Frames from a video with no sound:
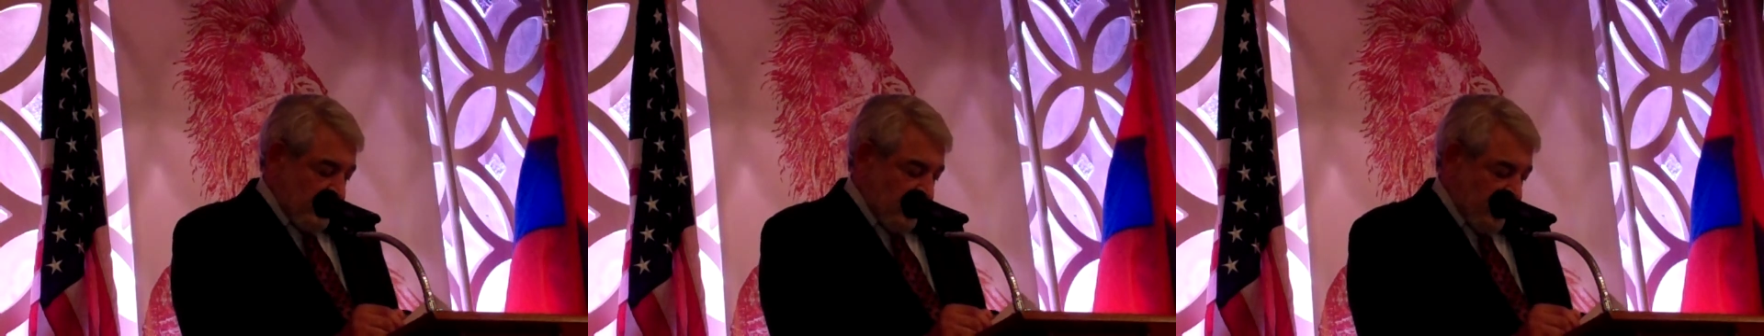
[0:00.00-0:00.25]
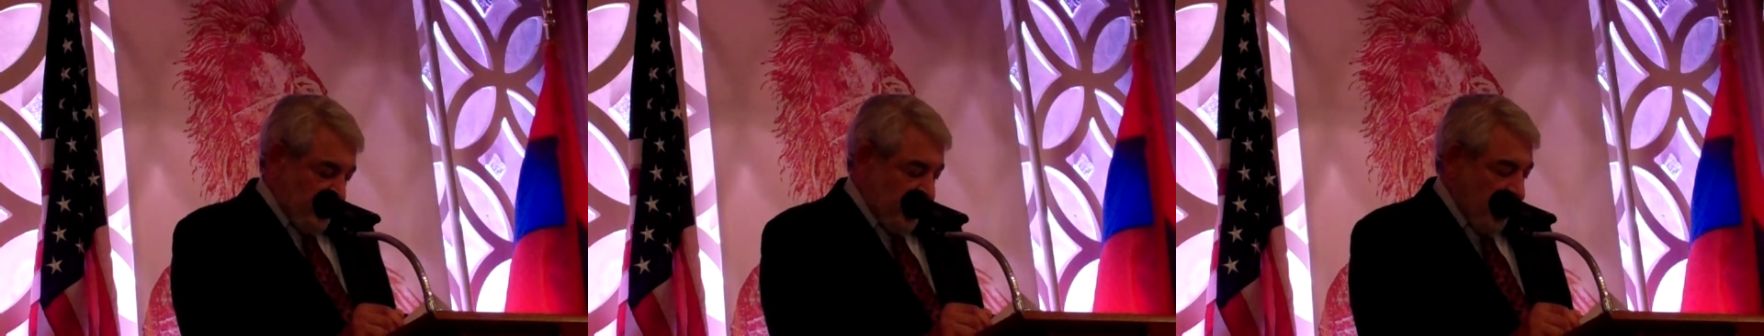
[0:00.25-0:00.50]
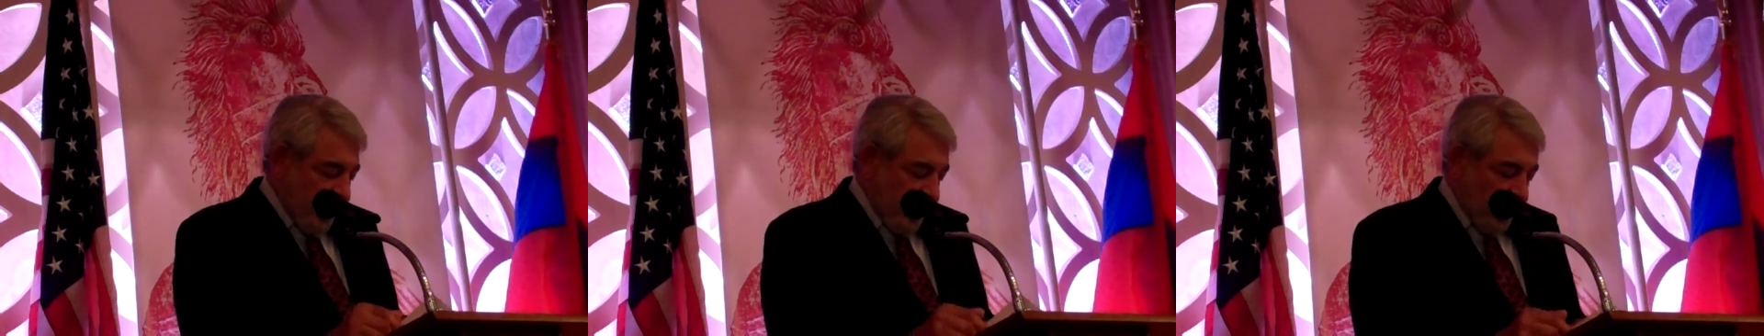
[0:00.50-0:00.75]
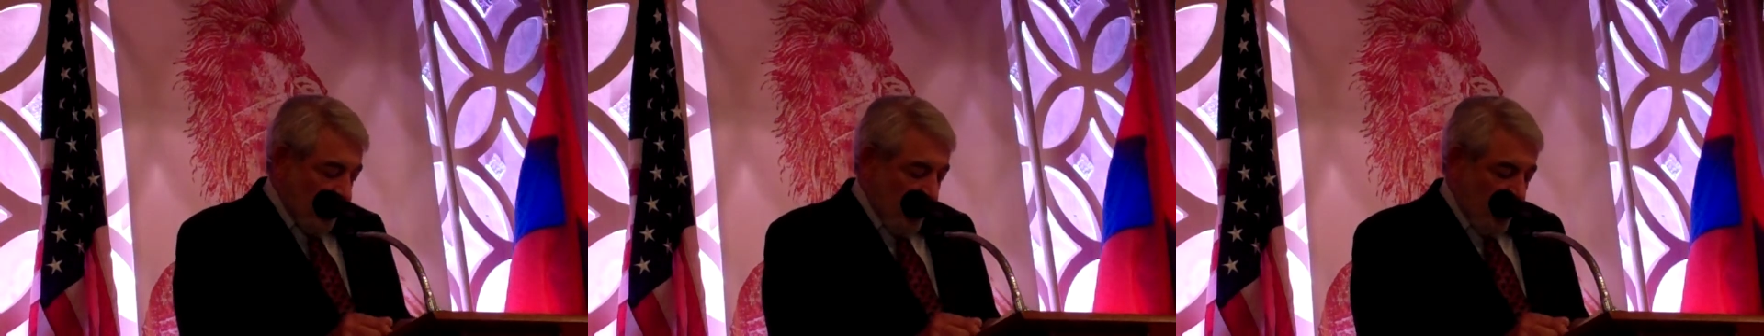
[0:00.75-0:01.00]
When
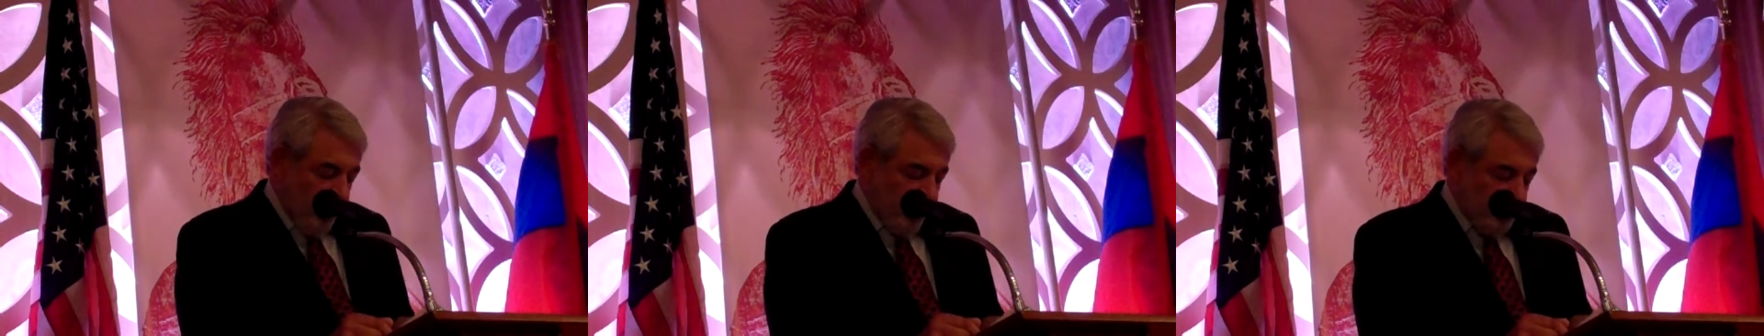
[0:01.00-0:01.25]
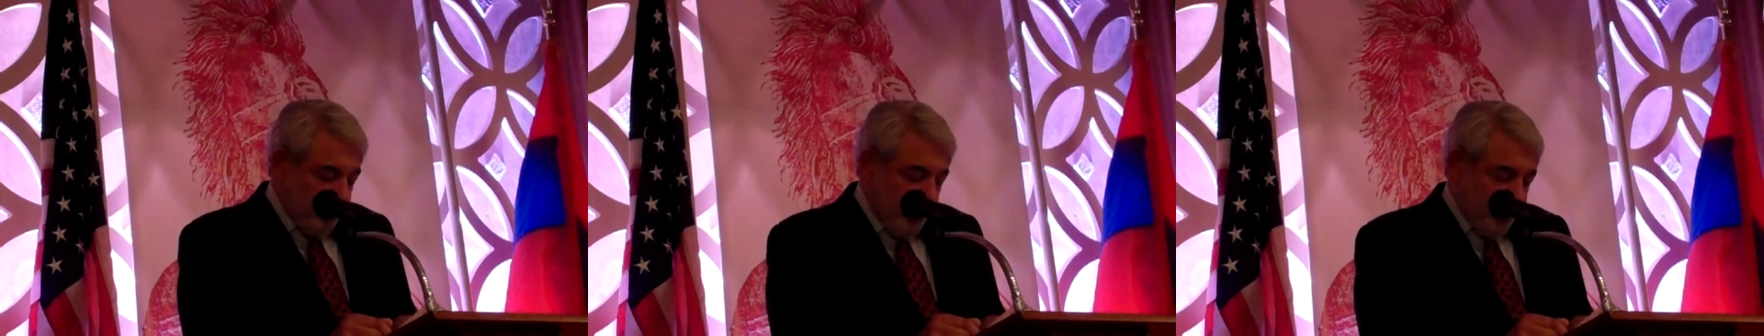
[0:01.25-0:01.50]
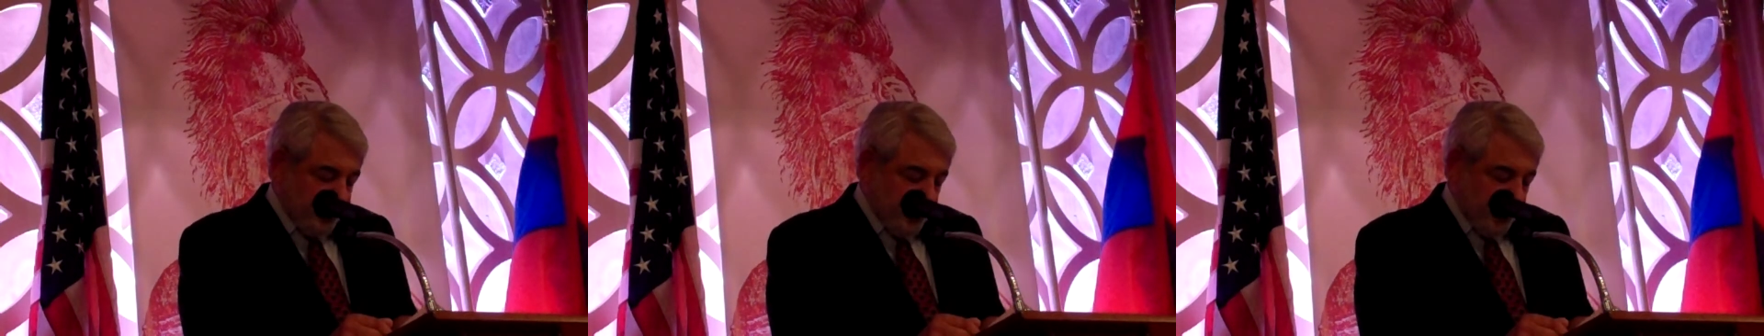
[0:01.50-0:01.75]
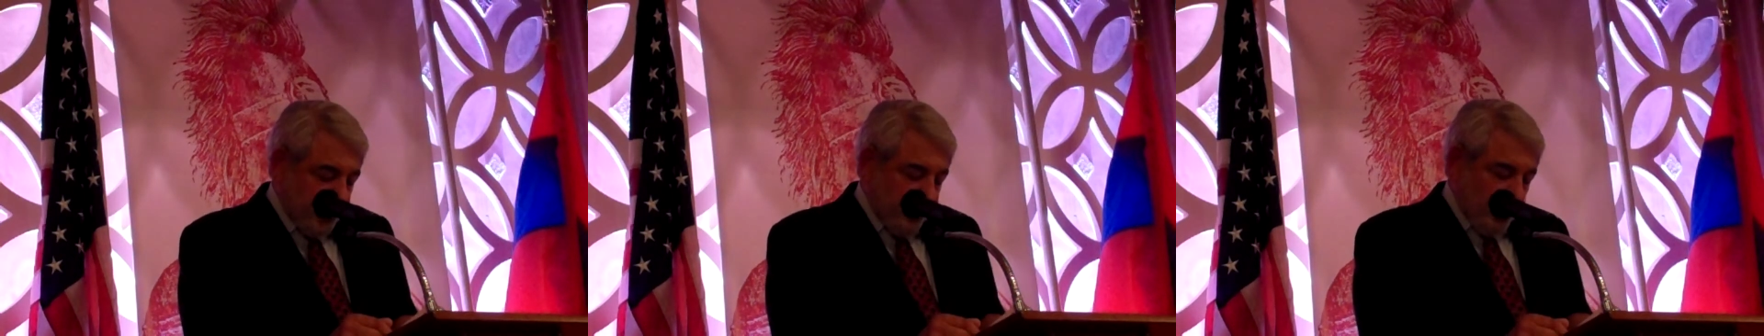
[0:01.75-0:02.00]
Darnell warned the drunk to
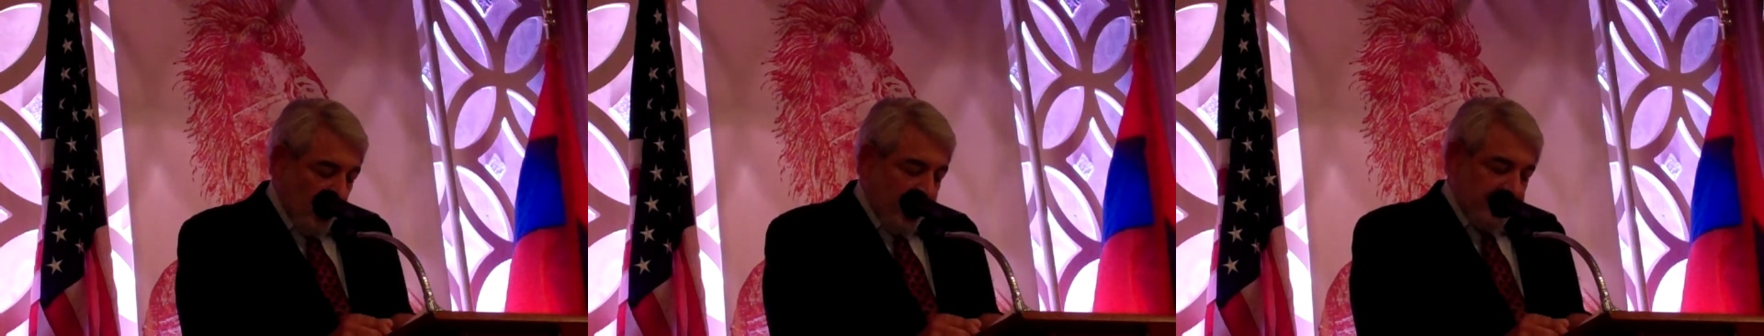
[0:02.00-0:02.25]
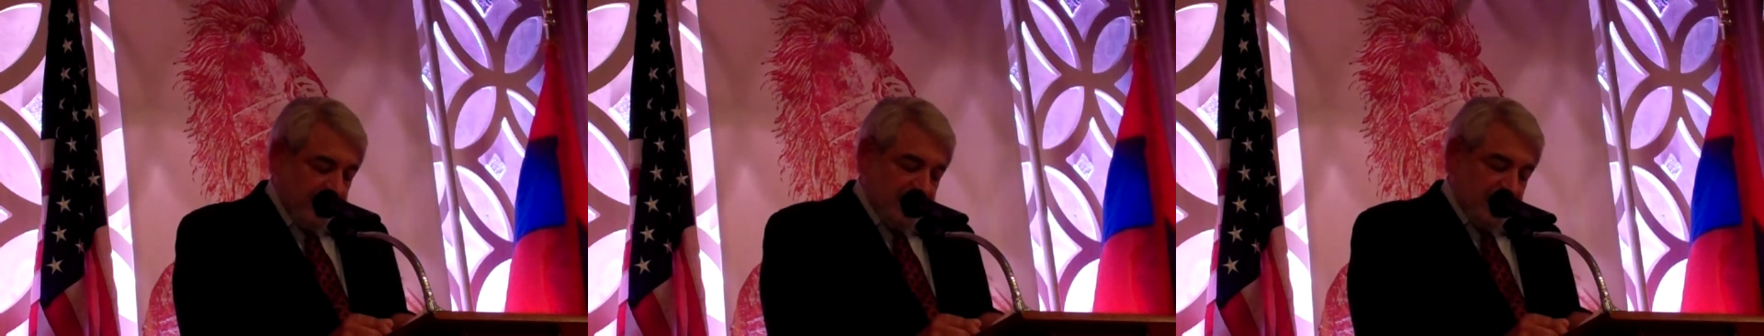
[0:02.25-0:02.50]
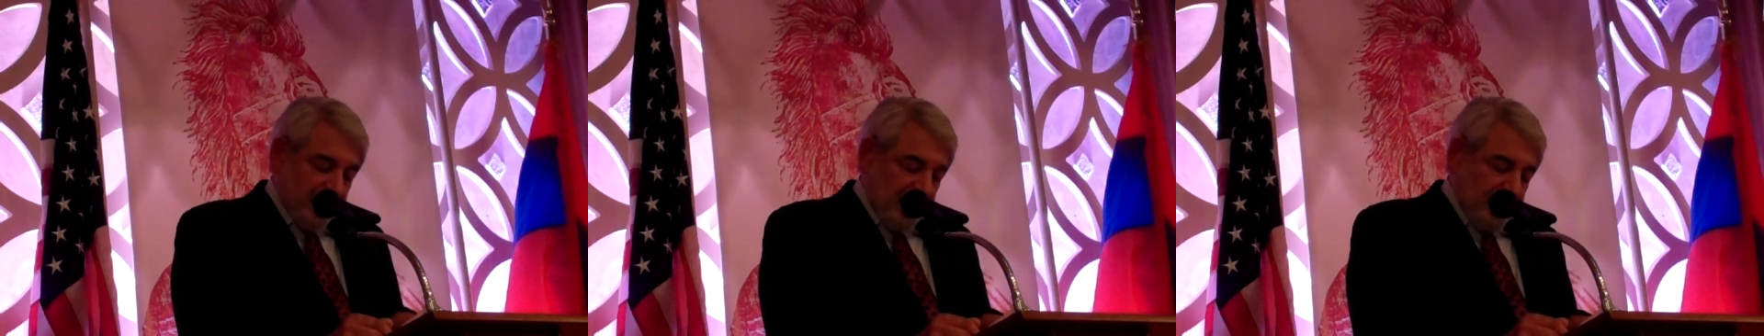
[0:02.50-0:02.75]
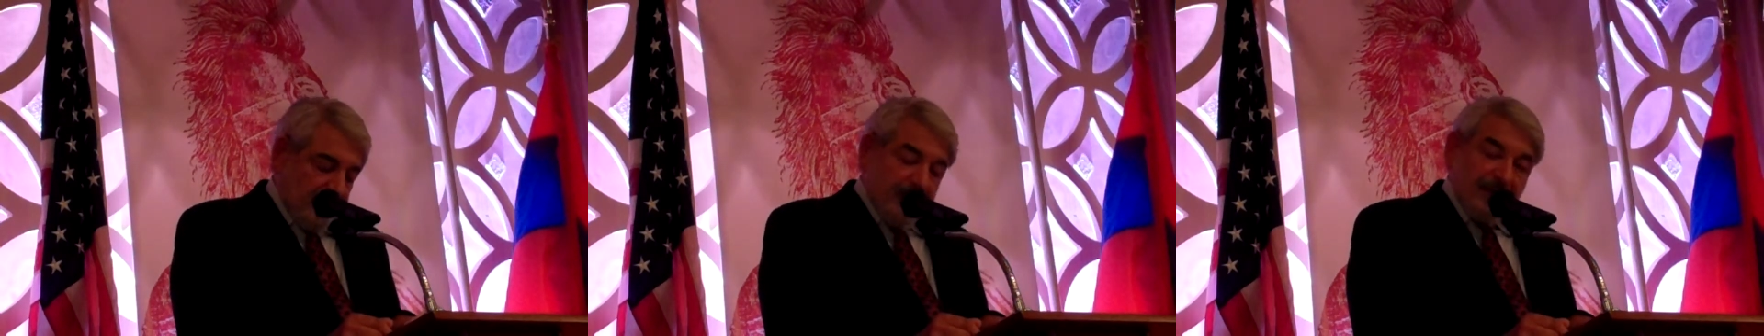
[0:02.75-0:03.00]
leave the waitress
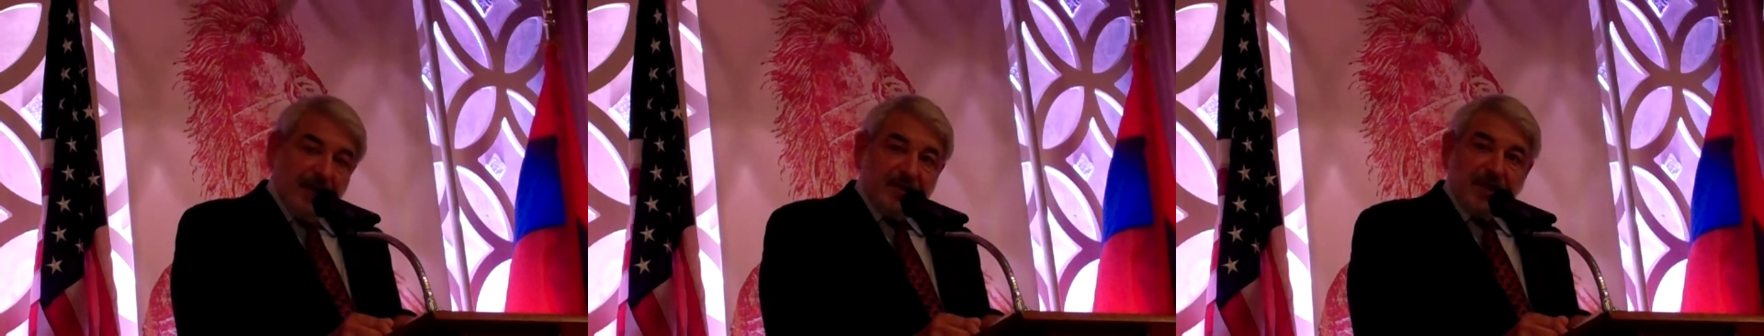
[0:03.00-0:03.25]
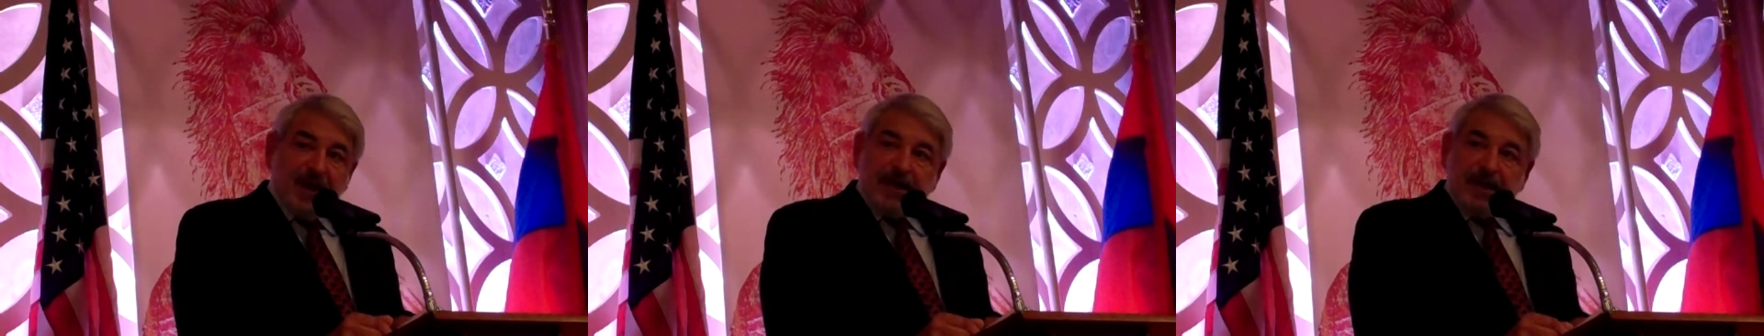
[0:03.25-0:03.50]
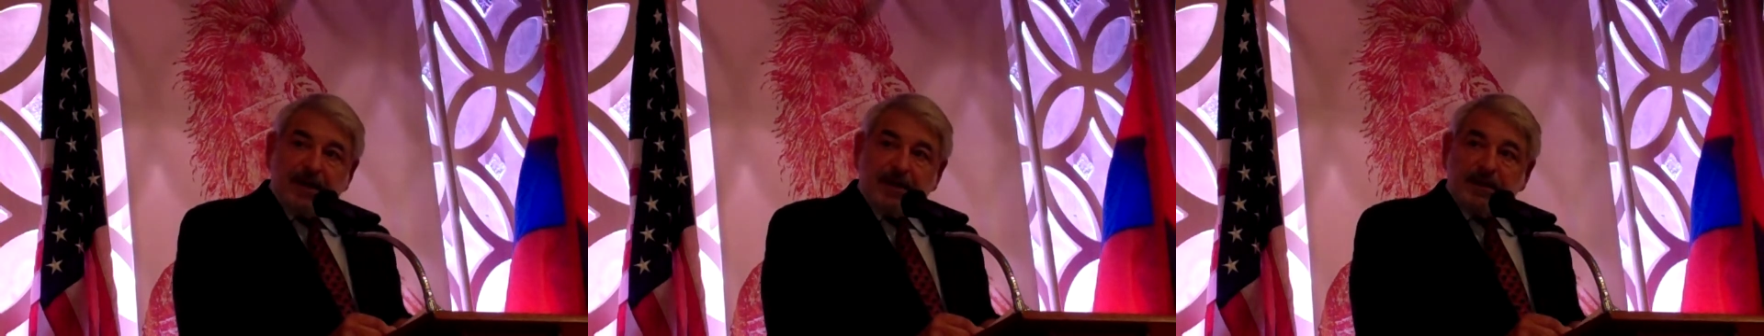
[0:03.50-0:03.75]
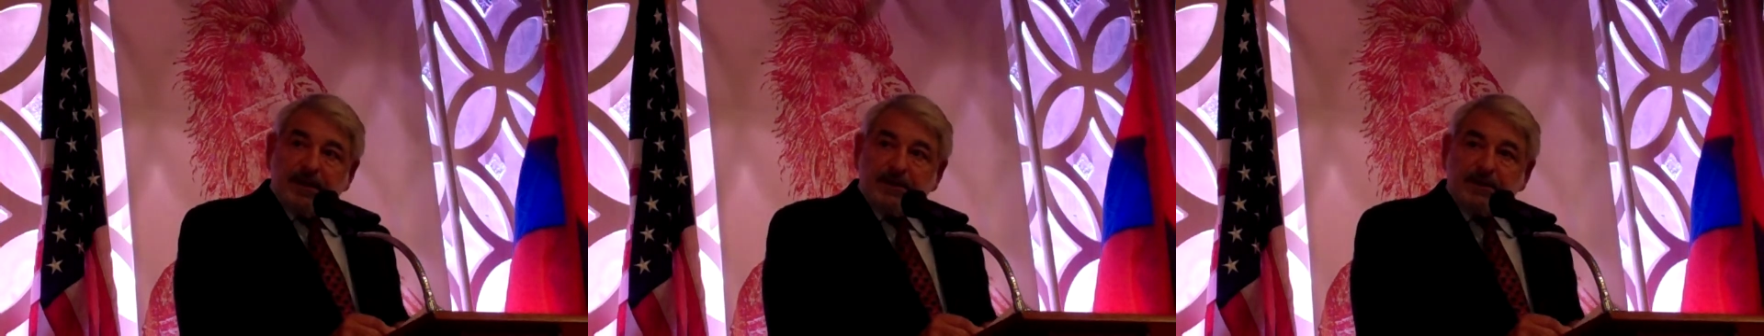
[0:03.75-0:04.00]
alone, things got
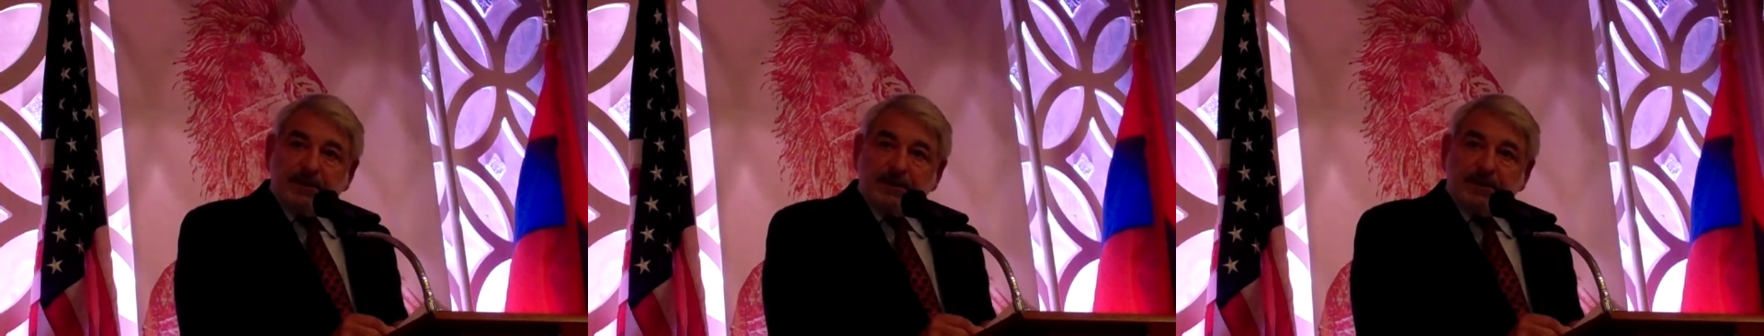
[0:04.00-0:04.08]
ugly.